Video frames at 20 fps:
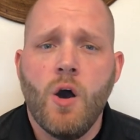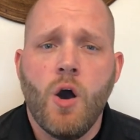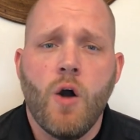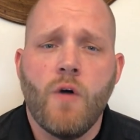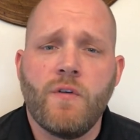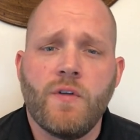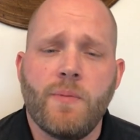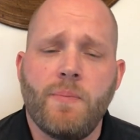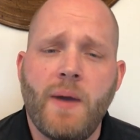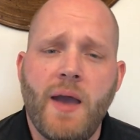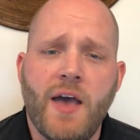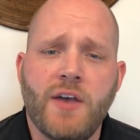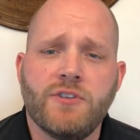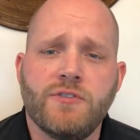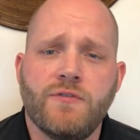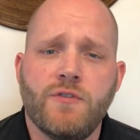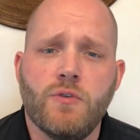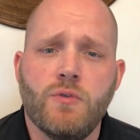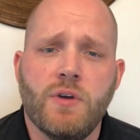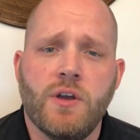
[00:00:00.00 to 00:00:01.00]
Over the
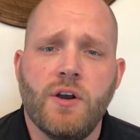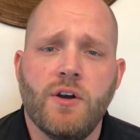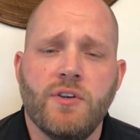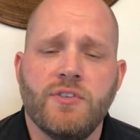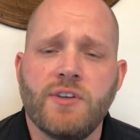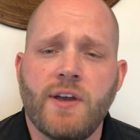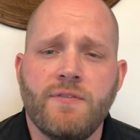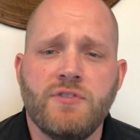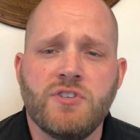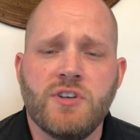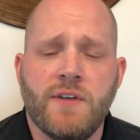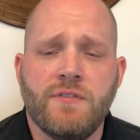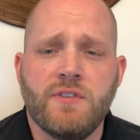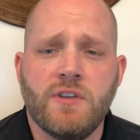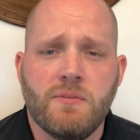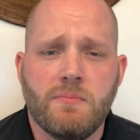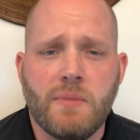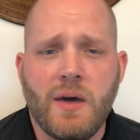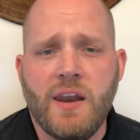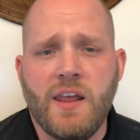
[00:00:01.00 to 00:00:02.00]
past few years, I've
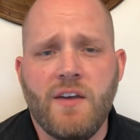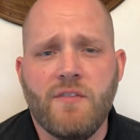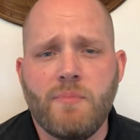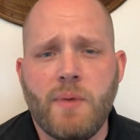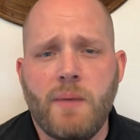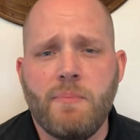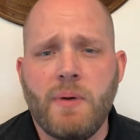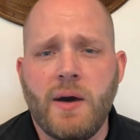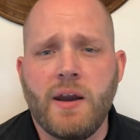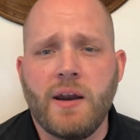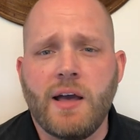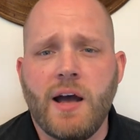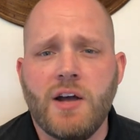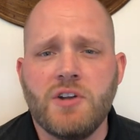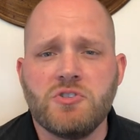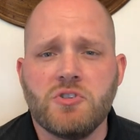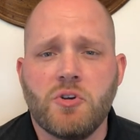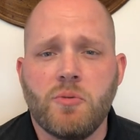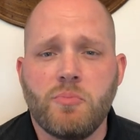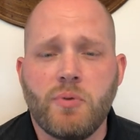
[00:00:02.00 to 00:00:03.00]
shifted many of my
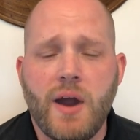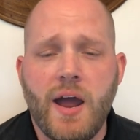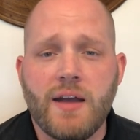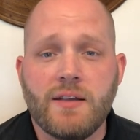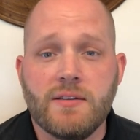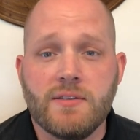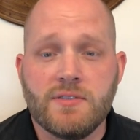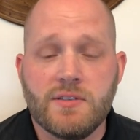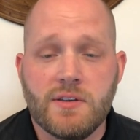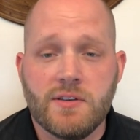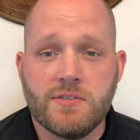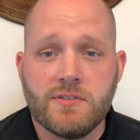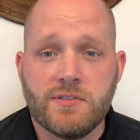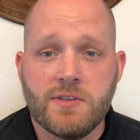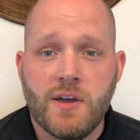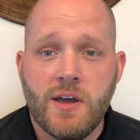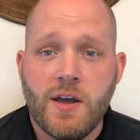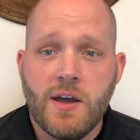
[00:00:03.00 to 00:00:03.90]
pedagogical practices